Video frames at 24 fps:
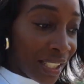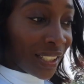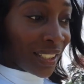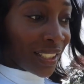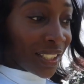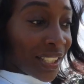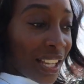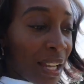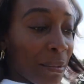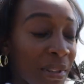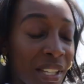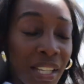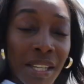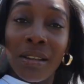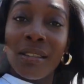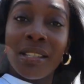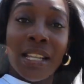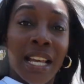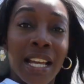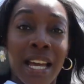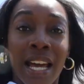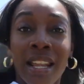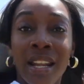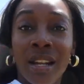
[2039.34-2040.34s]
The type of heels
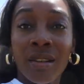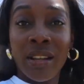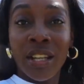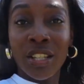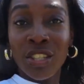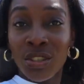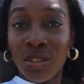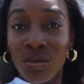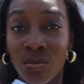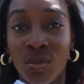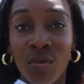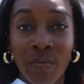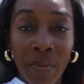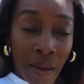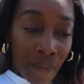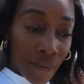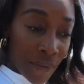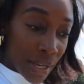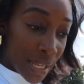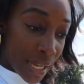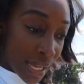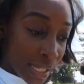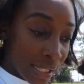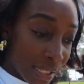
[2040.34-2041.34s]
I got on, I should have wore my
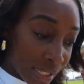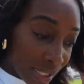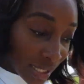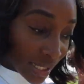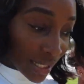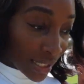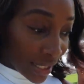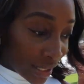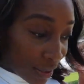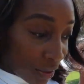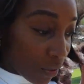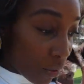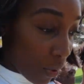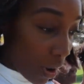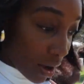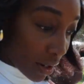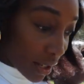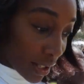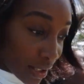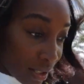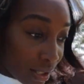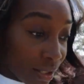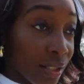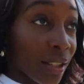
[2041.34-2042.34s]
flats
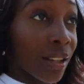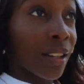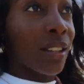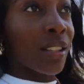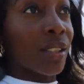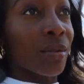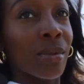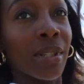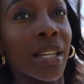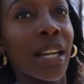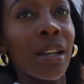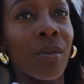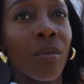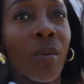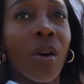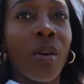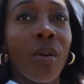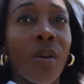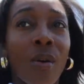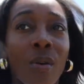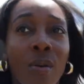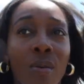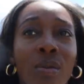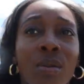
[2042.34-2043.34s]
walking to there, because we got to walk
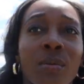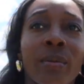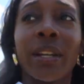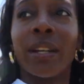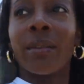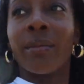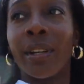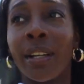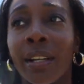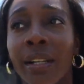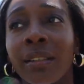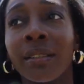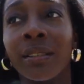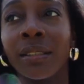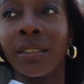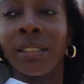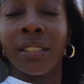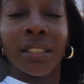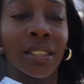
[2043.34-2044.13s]
all the way around.